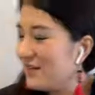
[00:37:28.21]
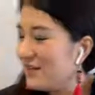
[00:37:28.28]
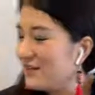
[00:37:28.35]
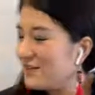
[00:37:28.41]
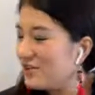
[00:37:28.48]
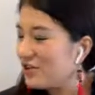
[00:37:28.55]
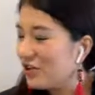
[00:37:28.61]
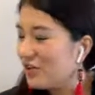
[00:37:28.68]

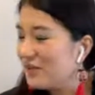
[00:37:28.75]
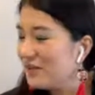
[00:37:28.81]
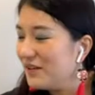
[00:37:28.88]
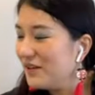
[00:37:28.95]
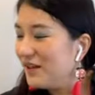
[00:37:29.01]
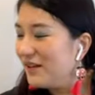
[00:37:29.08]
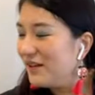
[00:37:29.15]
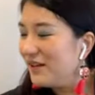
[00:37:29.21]

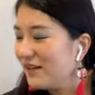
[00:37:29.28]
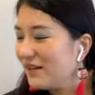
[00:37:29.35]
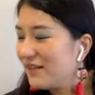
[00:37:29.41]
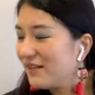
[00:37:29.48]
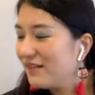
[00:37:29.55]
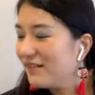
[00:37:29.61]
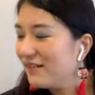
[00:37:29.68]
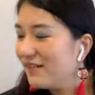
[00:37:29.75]
installment. Like
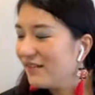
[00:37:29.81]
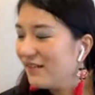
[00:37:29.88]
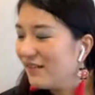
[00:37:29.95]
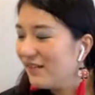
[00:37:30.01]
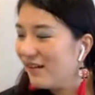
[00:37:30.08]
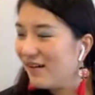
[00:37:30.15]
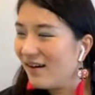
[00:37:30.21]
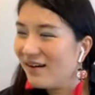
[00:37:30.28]

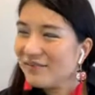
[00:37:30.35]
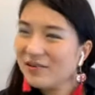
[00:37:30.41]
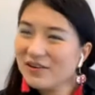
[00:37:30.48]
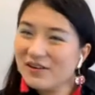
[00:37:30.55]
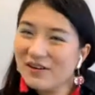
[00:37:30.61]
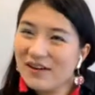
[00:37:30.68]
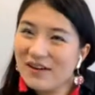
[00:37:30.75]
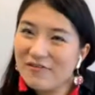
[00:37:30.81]
I'm
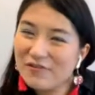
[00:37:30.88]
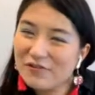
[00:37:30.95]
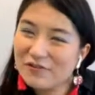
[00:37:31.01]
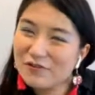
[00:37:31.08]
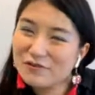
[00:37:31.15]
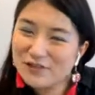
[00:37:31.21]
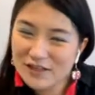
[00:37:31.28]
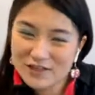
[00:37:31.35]
going to have a
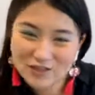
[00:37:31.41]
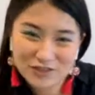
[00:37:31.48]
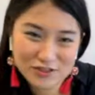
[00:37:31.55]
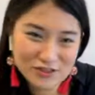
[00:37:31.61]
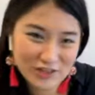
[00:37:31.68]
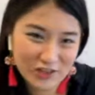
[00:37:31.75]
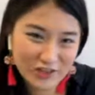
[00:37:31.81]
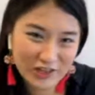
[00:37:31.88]
few
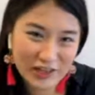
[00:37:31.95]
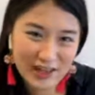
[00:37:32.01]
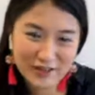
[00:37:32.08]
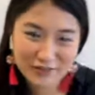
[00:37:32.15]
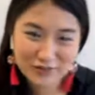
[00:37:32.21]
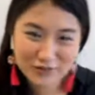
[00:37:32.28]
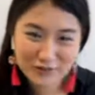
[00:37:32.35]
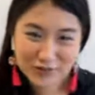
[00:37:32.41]
sessions on
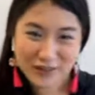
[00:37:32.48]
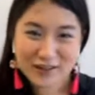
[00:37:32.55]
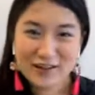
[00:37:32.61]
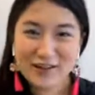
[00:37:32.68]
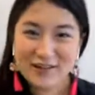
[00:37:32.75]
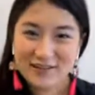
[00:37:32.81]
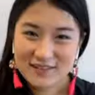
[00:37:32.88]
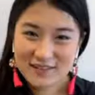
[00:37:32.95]

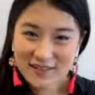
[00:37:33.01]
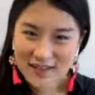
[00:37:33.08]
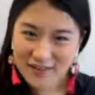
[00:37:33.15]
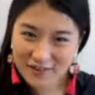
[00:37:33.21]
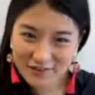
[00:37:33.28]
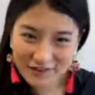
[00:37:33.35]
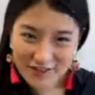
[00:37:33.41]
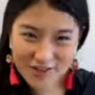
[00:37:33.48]
Halloween
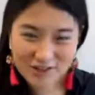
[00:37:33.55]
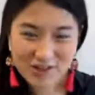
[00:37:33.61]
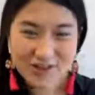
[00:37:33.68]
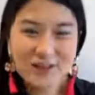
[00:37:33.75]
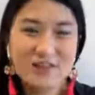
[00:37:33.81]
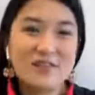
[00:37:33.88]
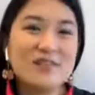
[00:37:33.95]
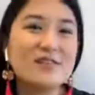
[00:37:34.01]

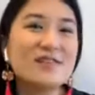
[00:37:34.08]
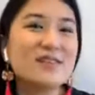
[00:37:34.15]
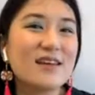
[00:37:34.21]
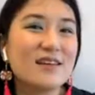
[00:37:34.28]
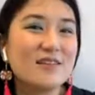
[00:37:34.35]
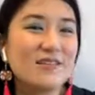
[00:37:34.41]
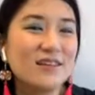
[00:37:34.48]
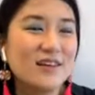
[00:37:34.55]
decorations
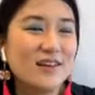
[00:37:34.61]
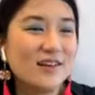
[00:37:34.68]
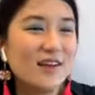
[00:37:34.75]
and